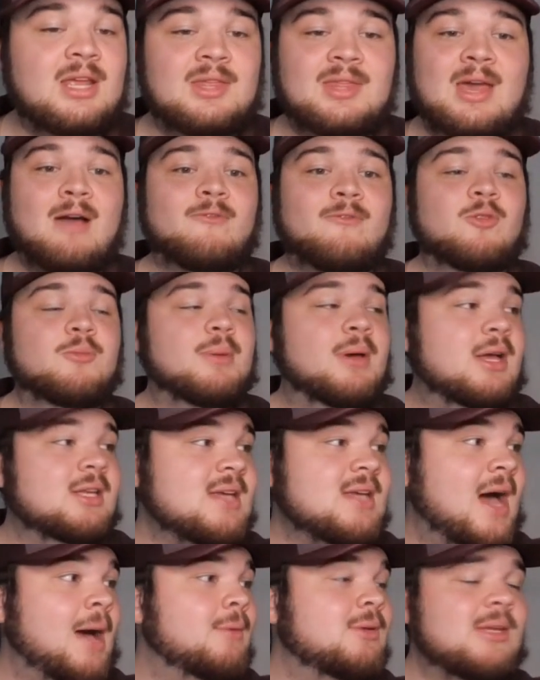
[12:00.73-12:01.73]
in the outfield, because
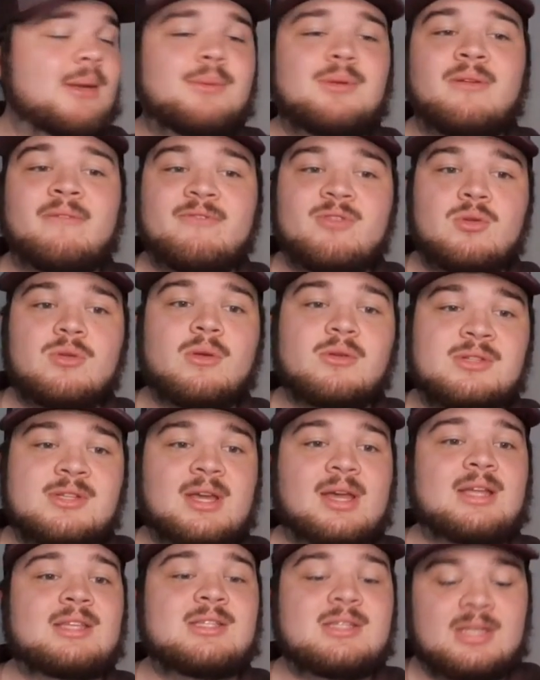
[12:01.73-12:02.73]
I was able to view those
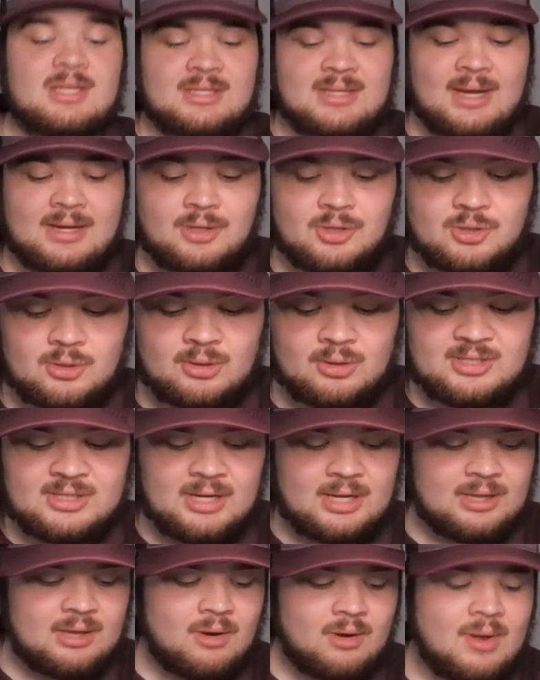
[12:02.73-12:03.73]
tickets and decide to start
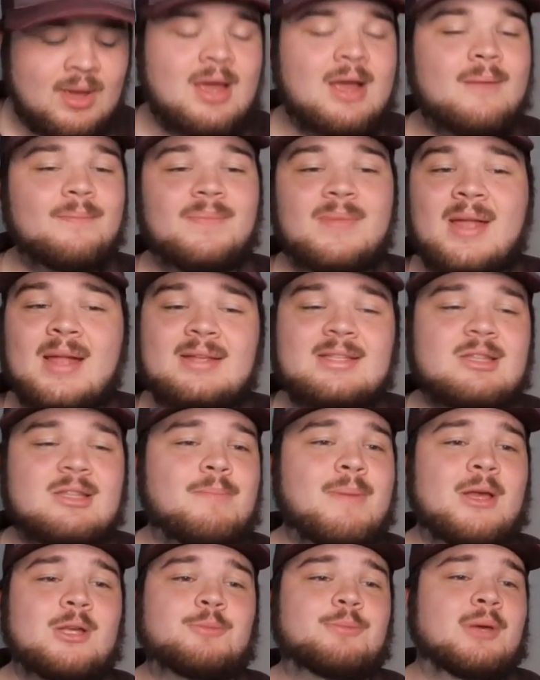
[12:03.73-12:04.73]
sitting there. It's the
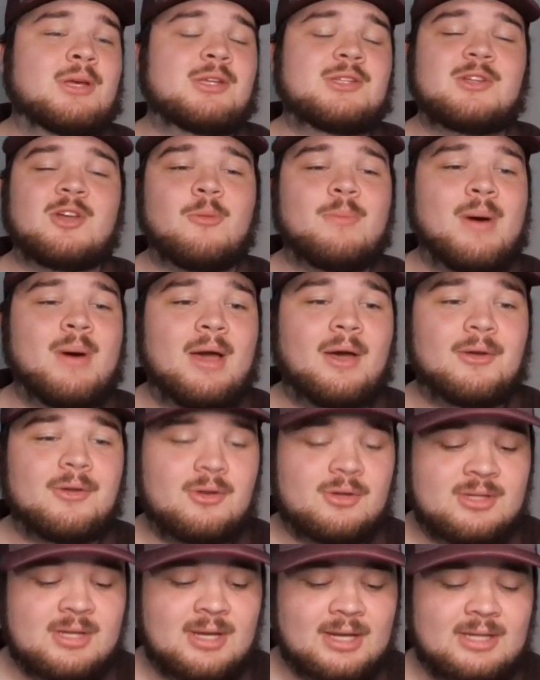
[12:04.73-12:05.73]
best place to go buy all
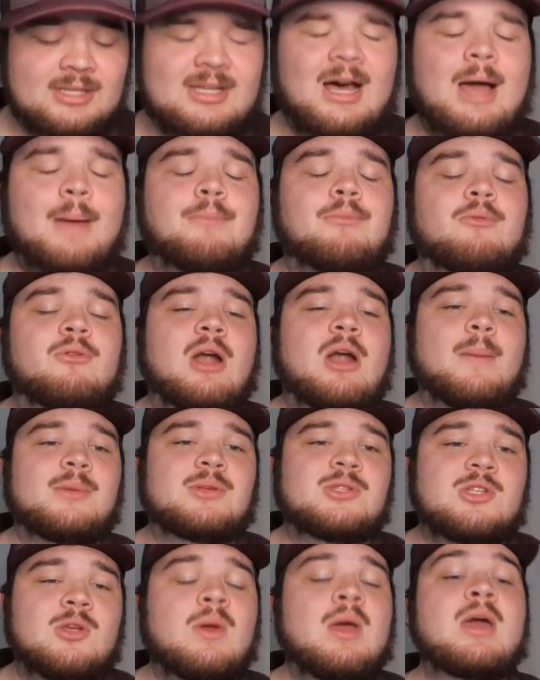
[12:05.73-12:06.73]
your tickets. I
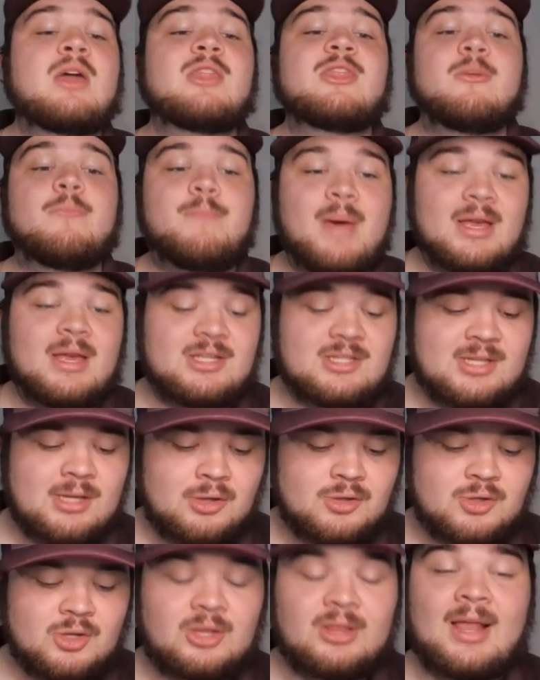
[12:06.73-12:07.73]
promise you, the best
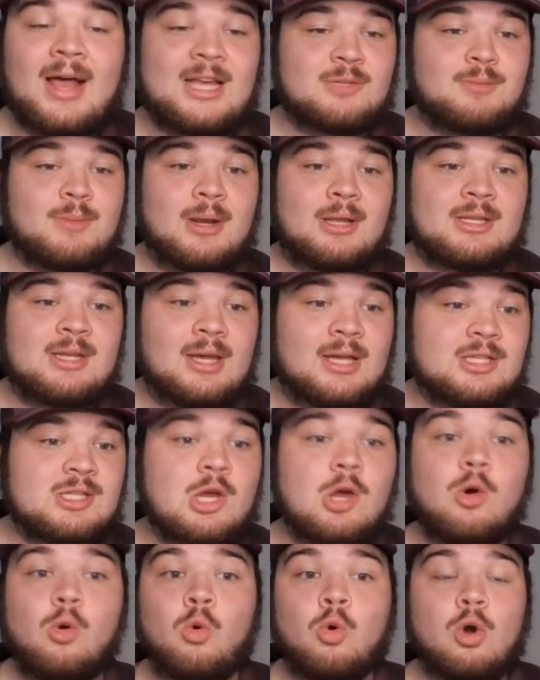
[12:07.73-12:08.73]
deals on last-minute tickets.
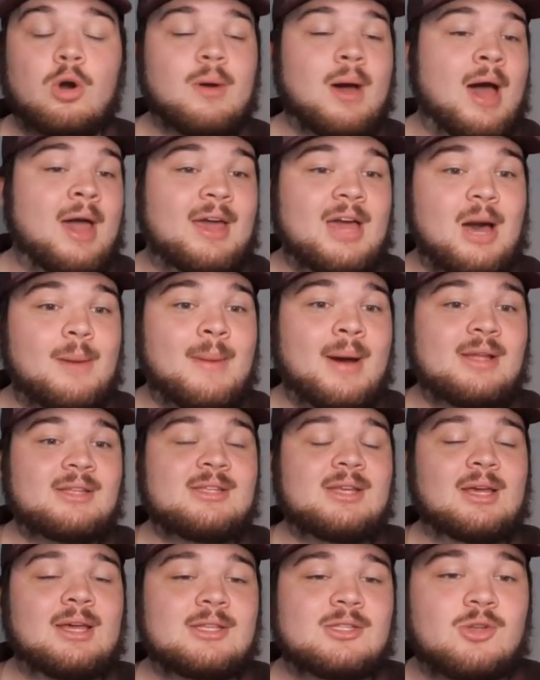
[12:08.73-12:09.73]
Or I got my
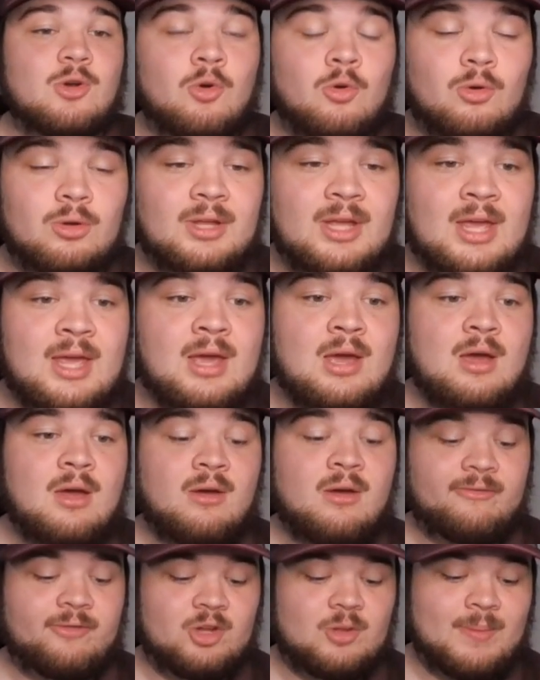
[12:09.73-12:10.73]
tickets early
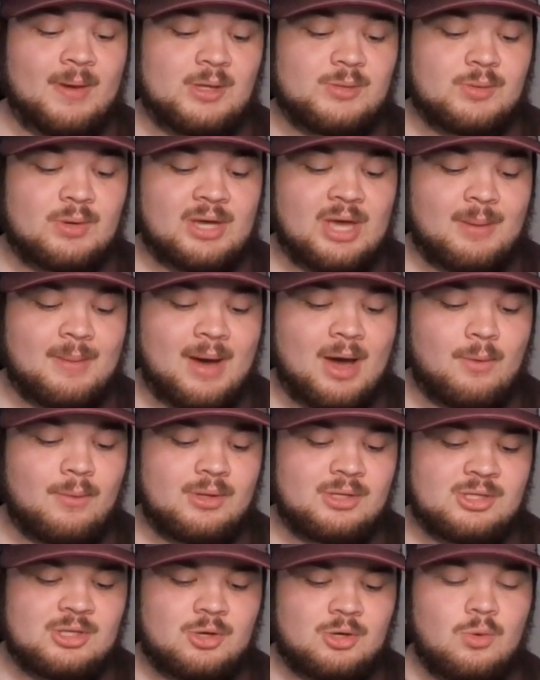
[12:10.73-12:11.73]
for the baseball game I
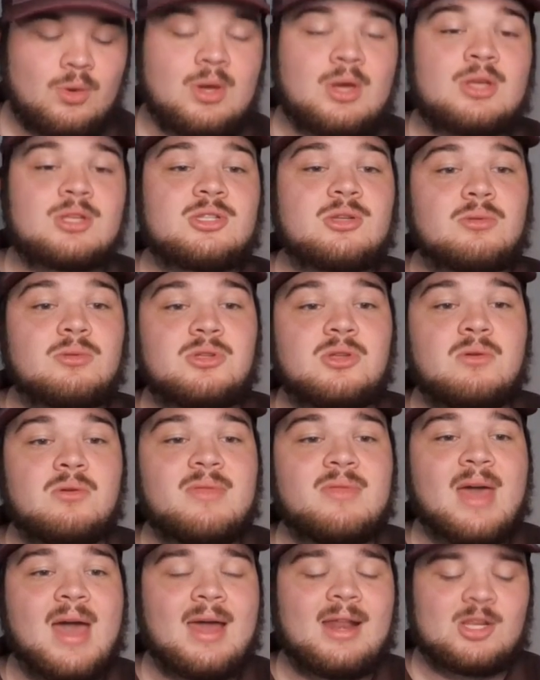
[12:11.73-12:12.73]
went to, so do
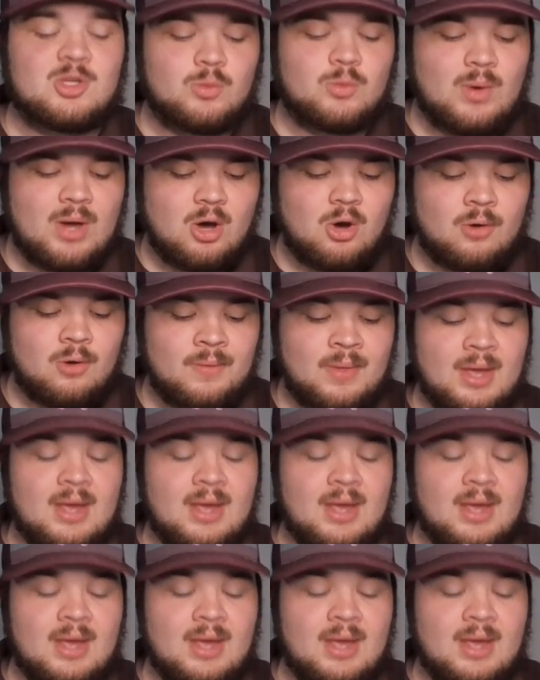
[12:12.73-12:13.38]
that as well.